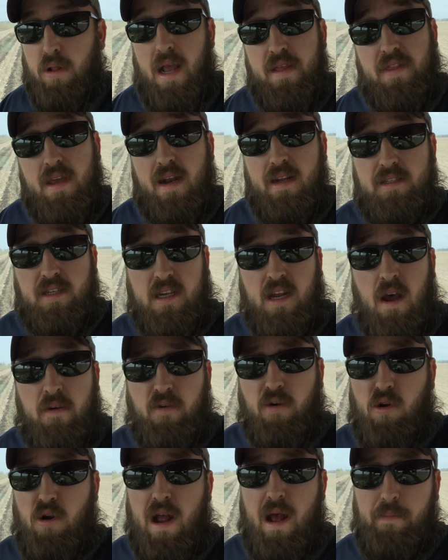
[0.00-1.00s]
plant that as a
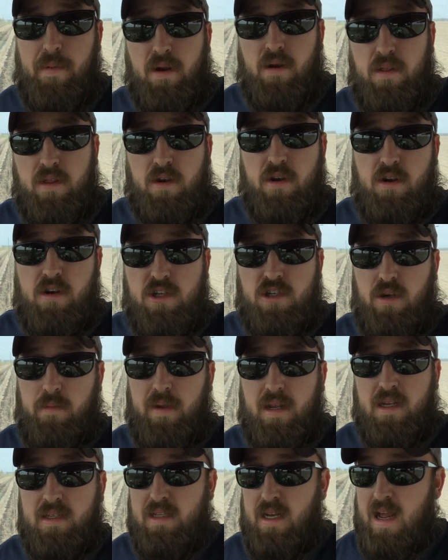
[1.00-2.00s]
cover crop here in the nursery
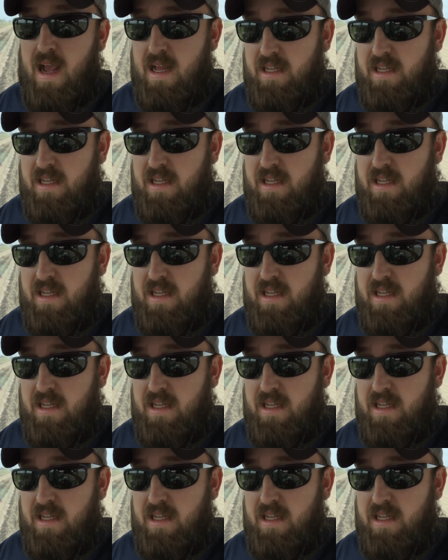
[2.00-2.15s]
because it